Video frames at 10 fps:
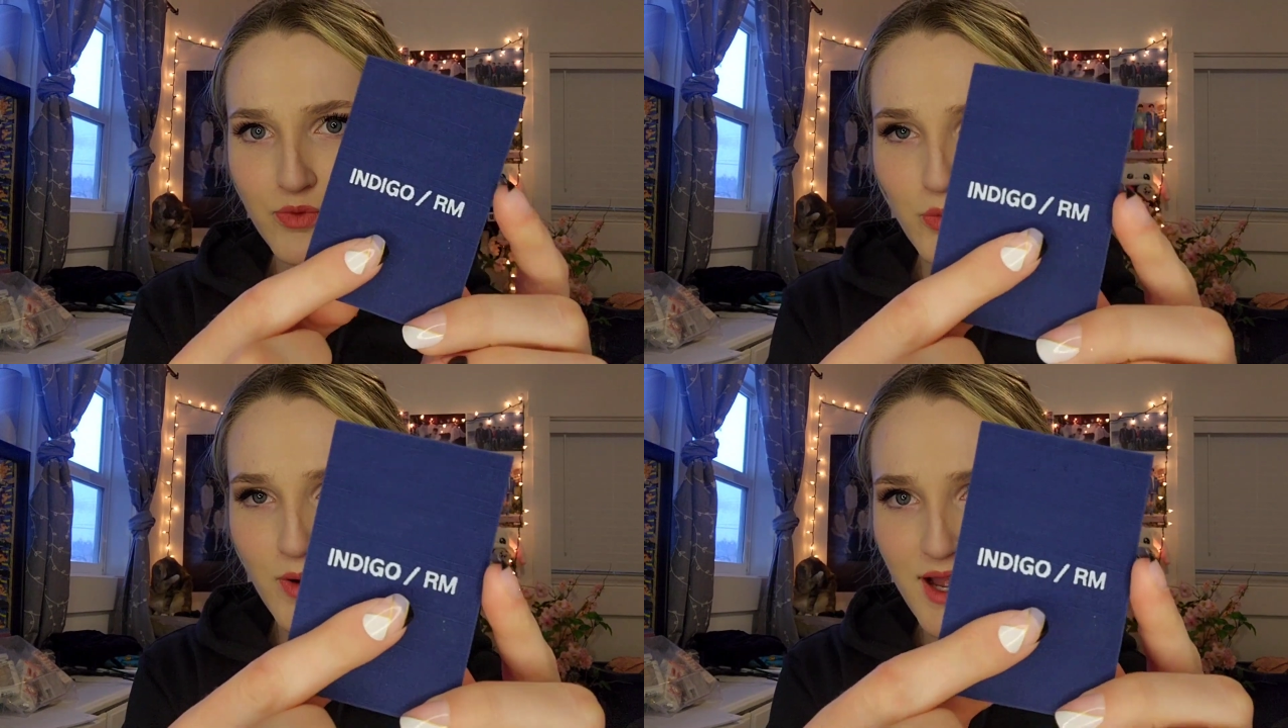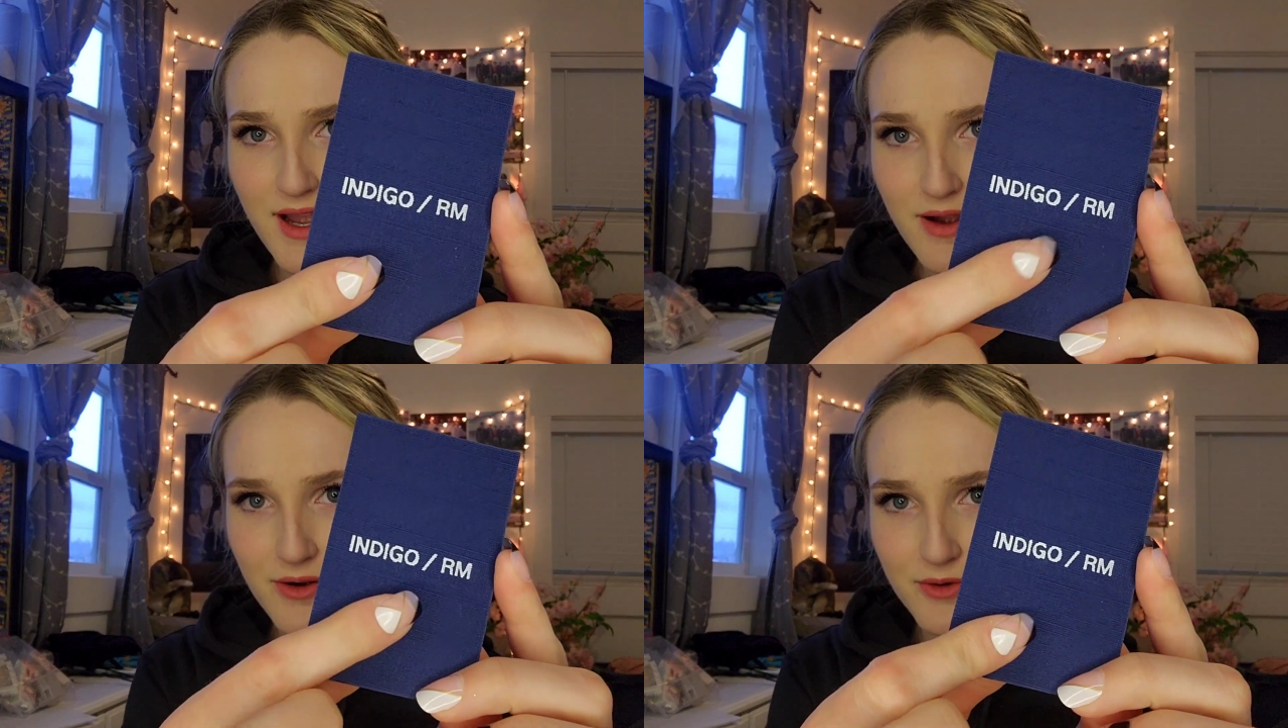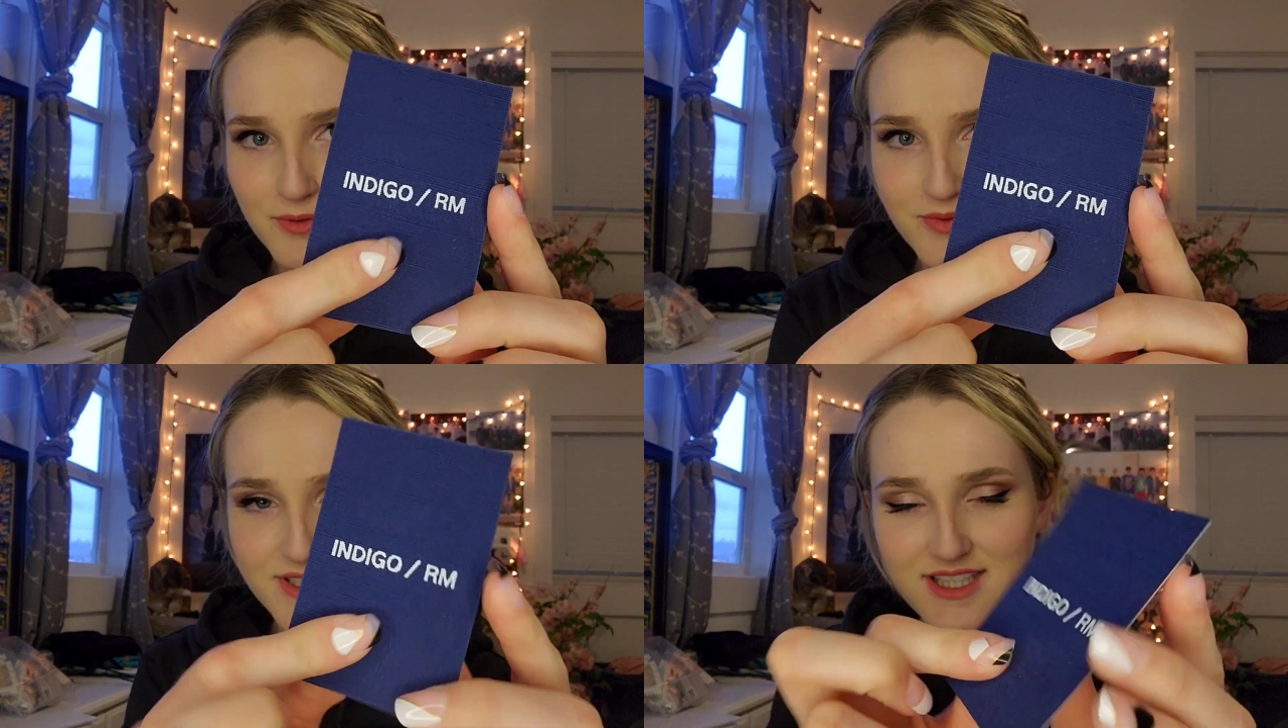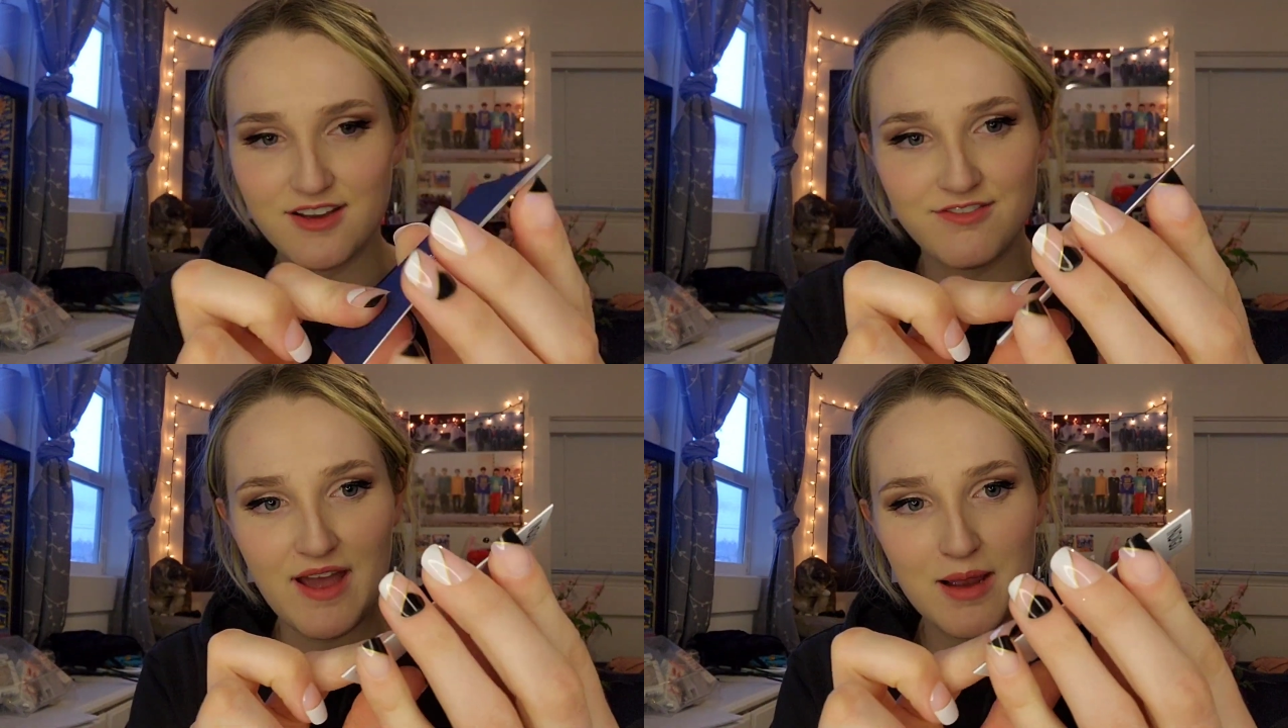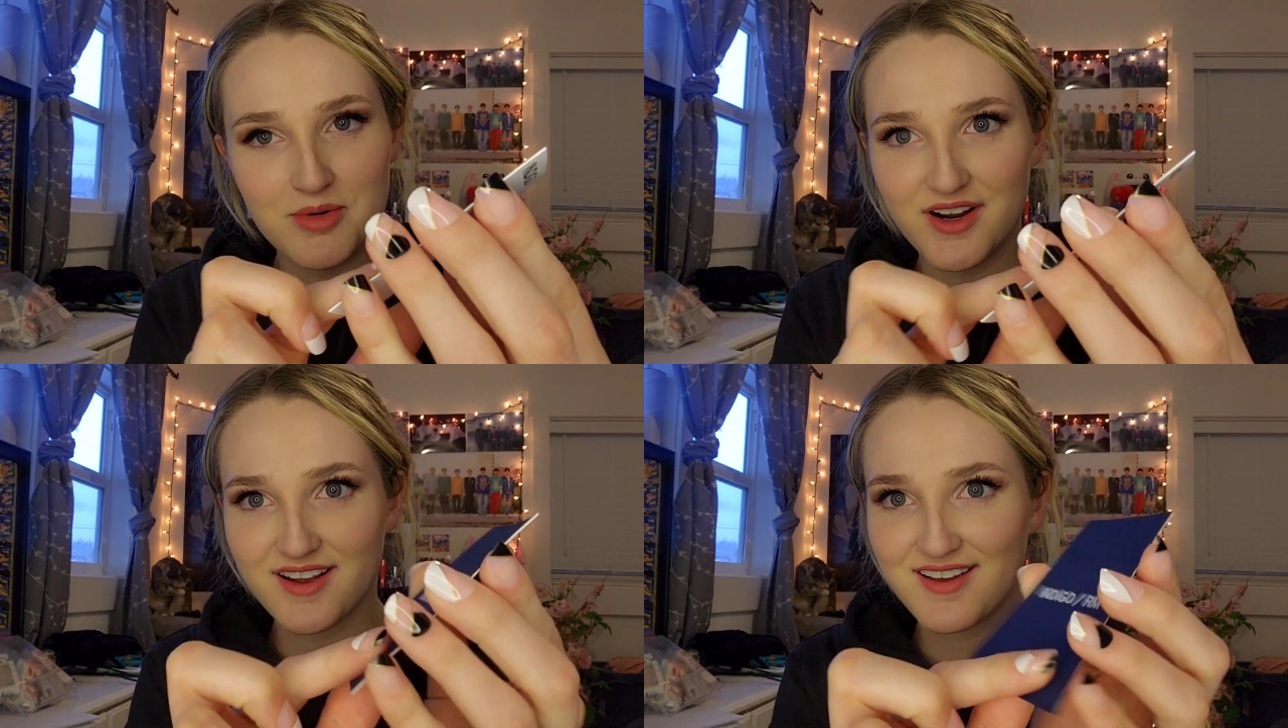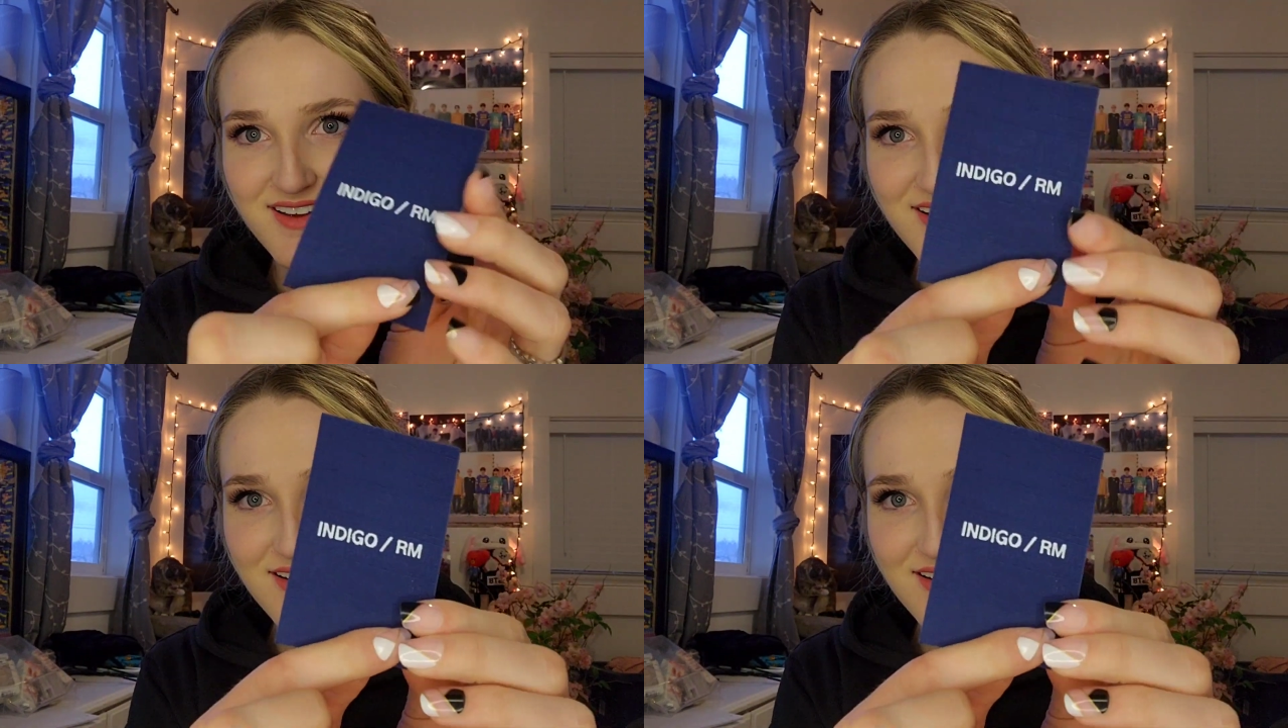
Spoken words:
Wow. It's like fabric.